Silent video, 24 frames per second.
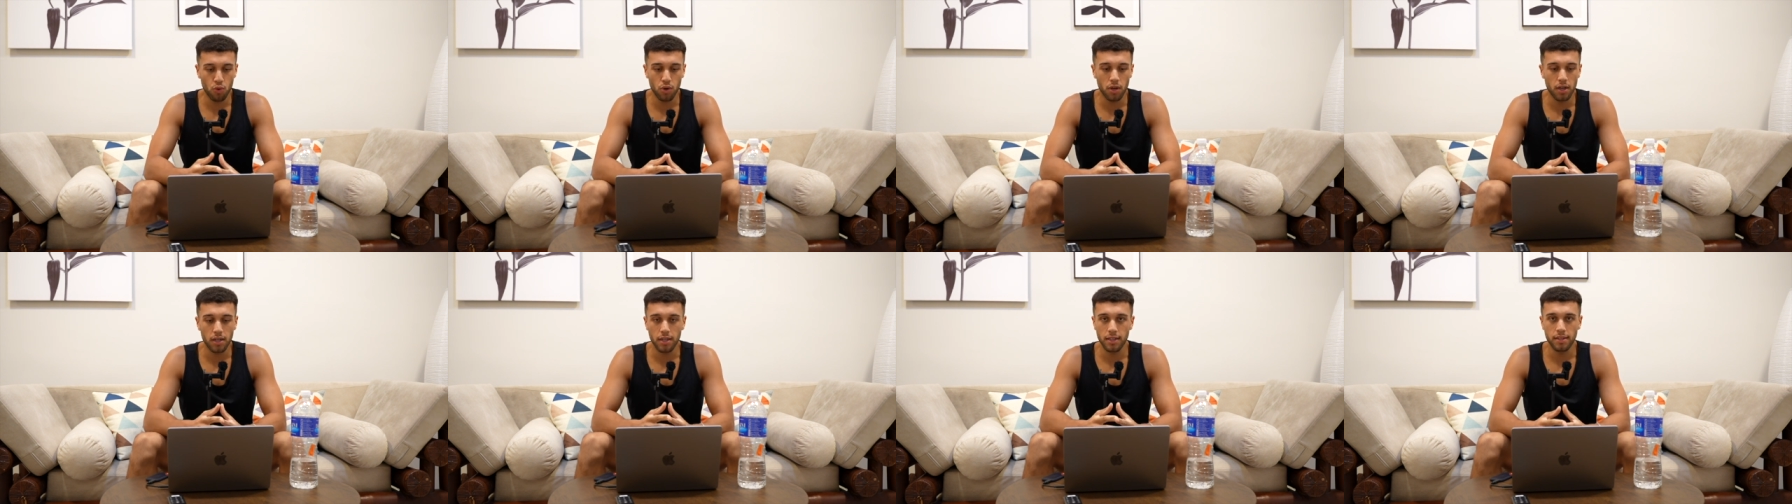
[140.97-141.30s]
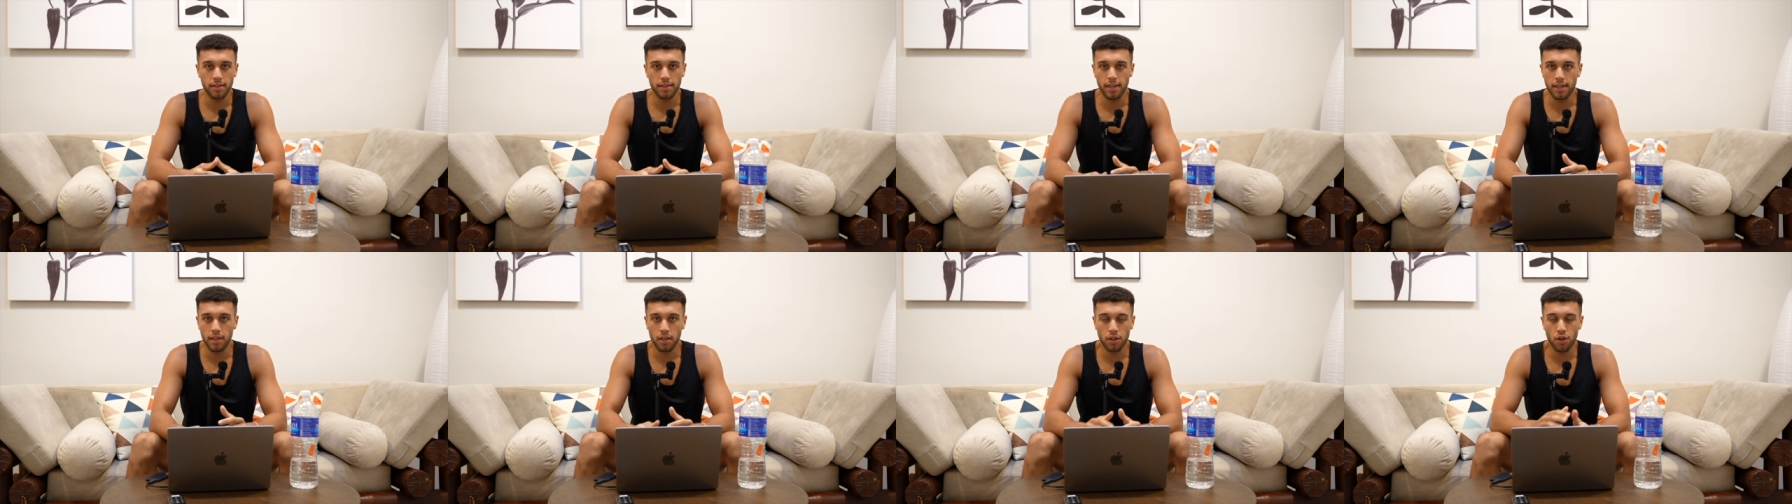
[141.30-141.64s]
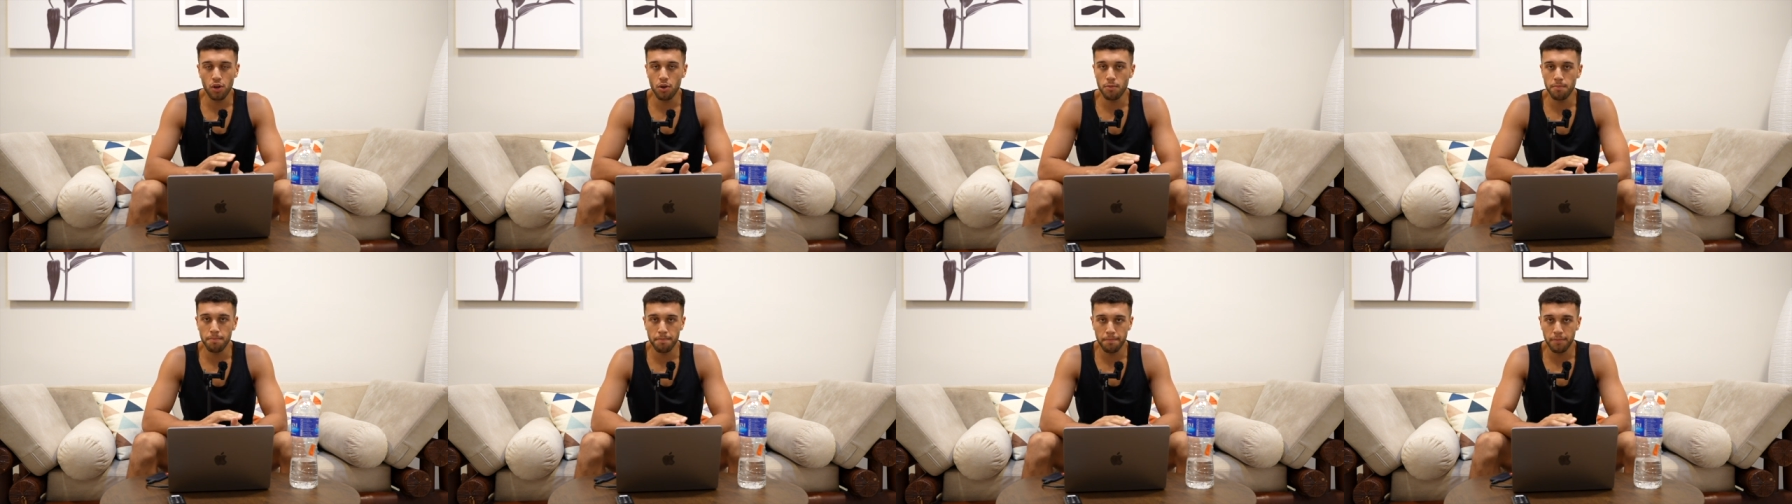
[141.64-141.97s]
like i said i
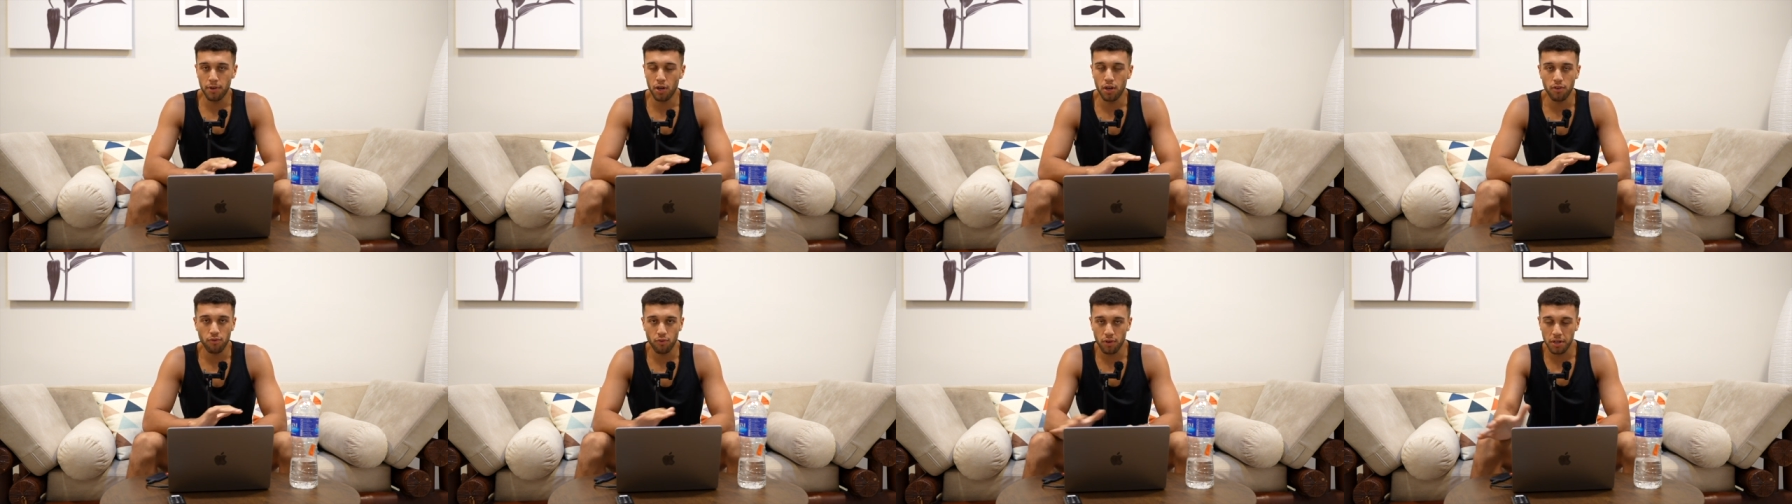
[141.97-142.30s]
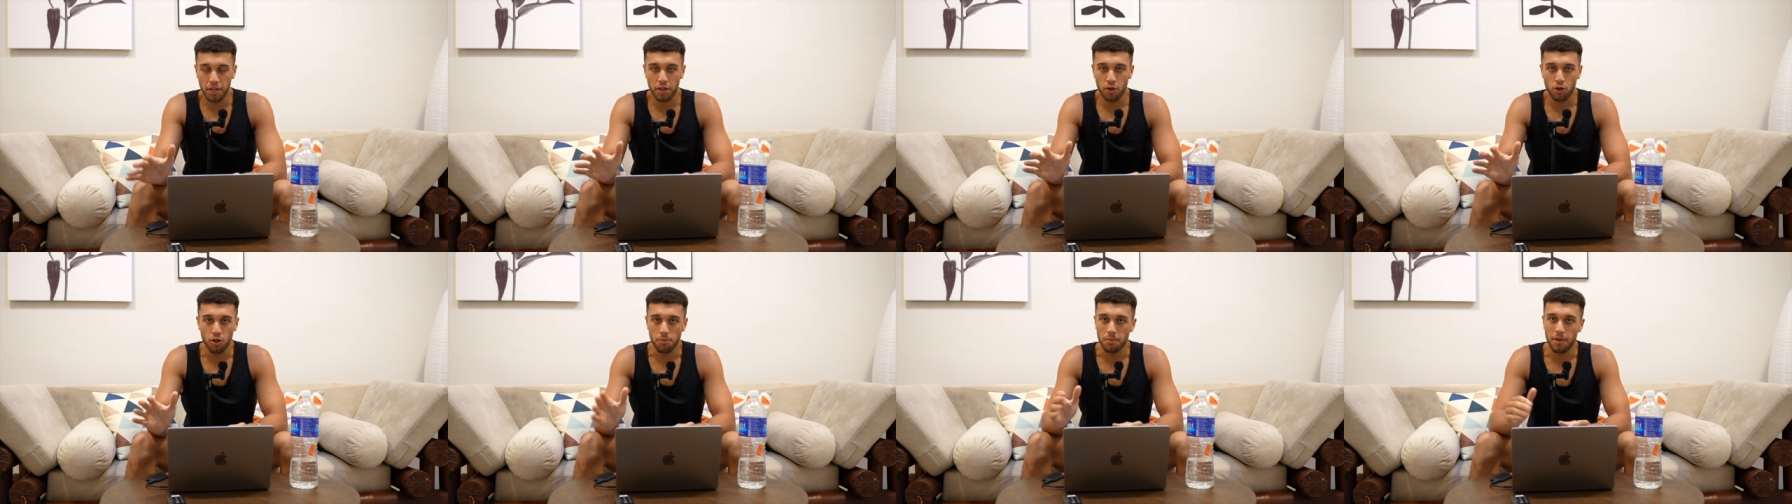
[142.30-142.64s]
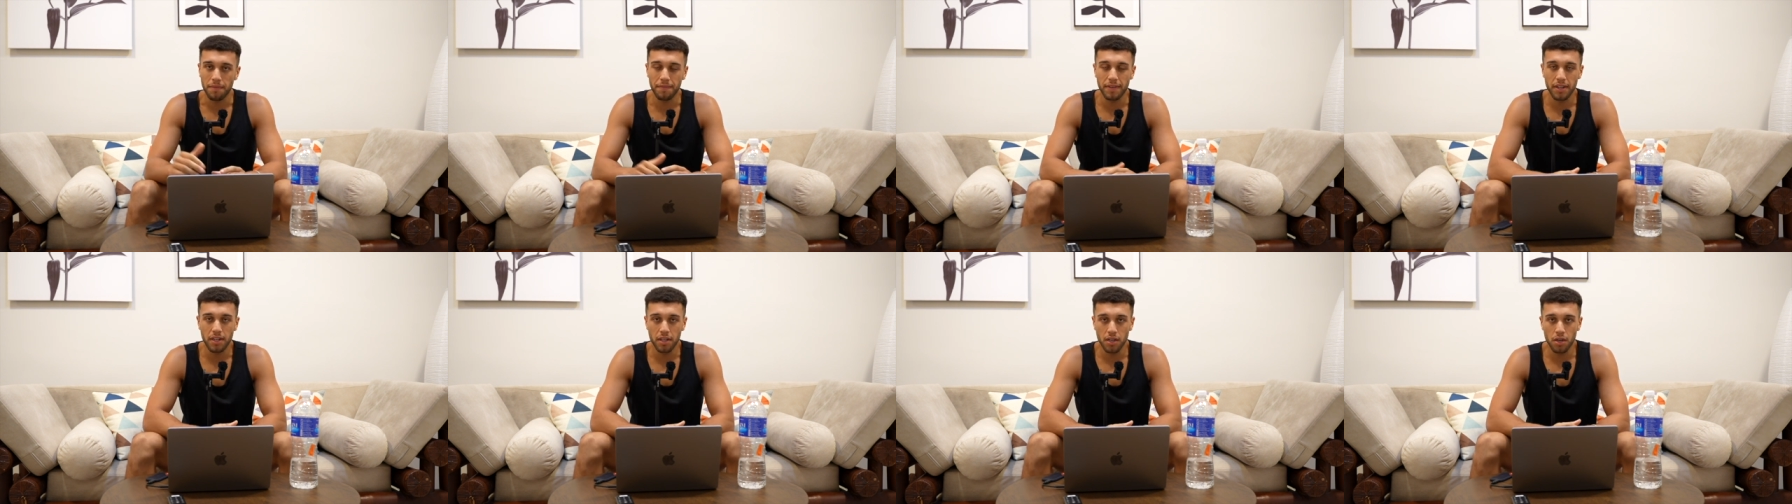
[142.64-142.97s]
don't like really cut my
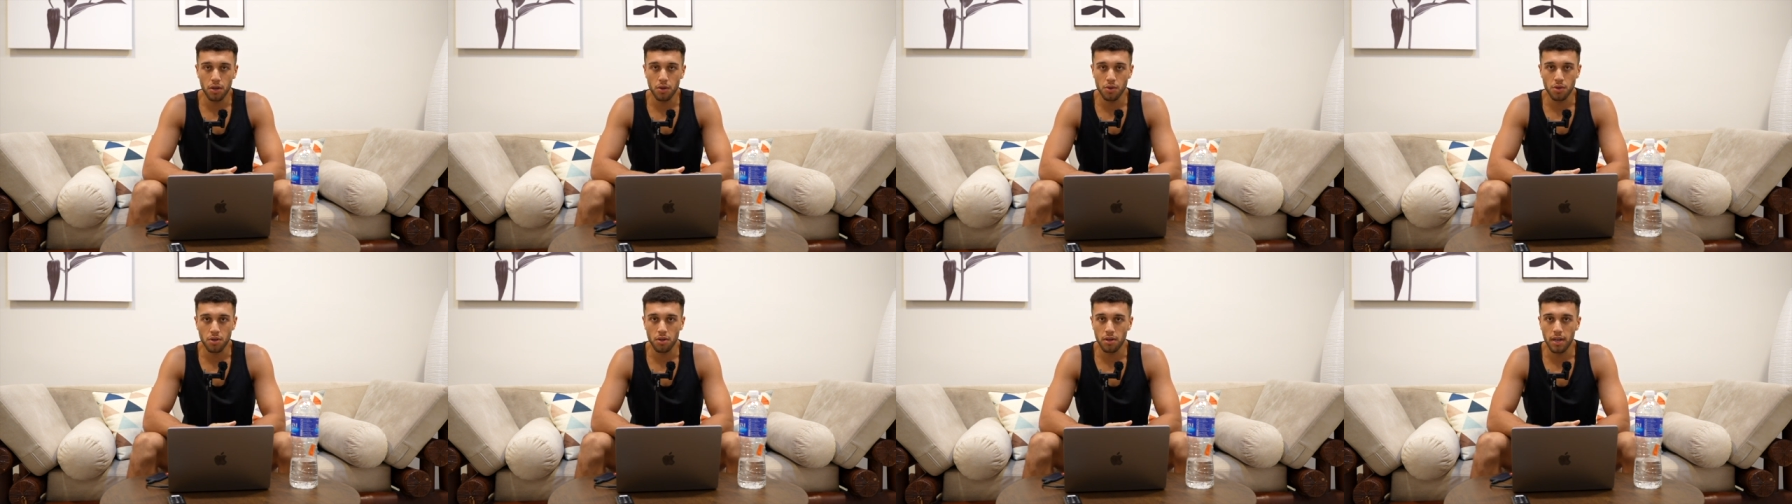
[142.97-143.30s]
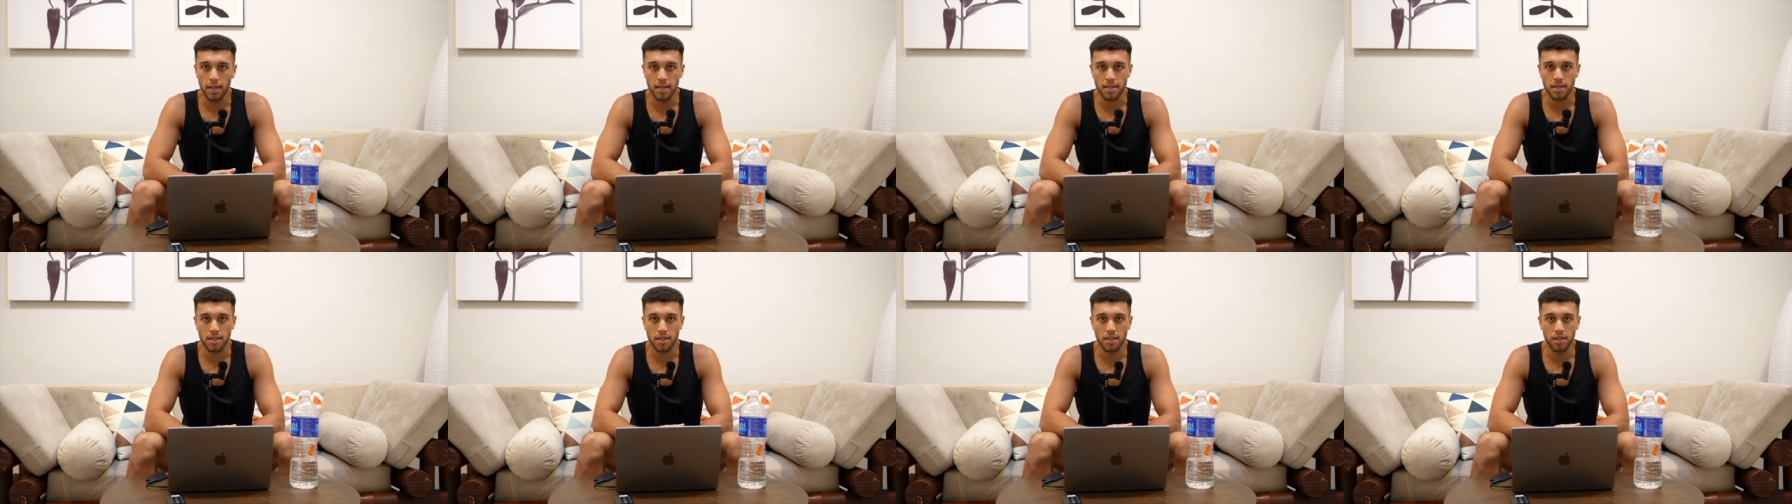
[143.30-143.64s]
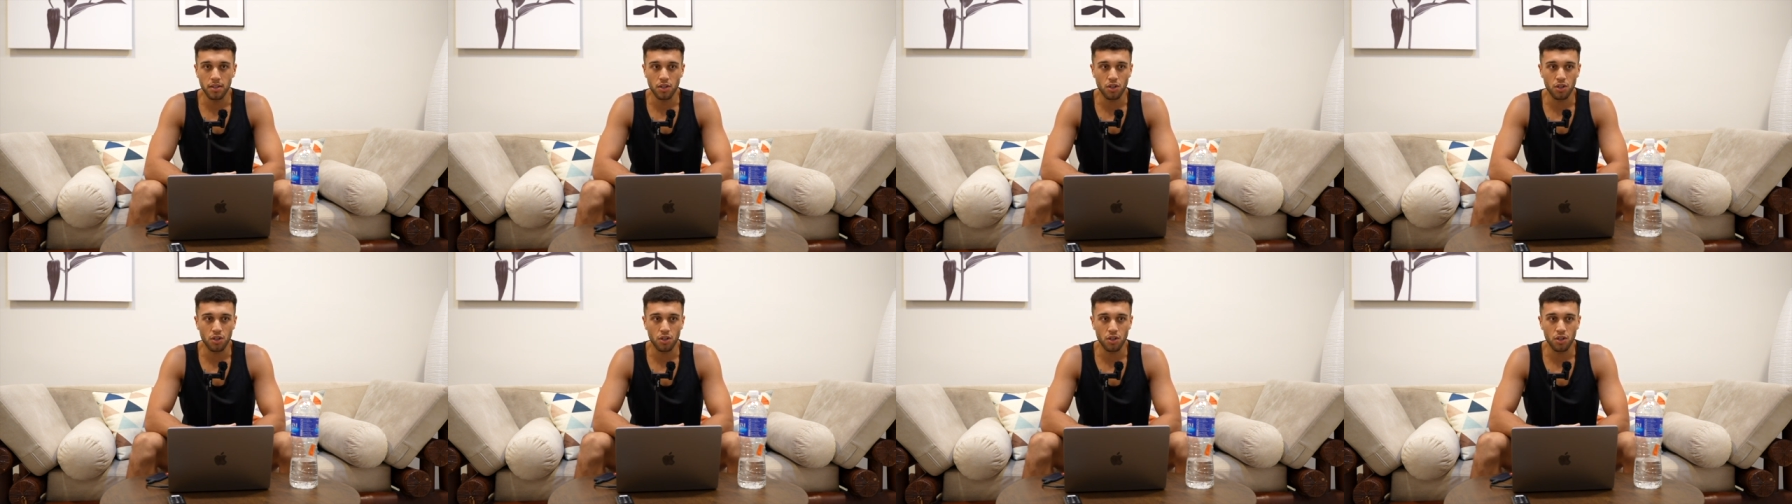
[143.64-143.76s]
videos unless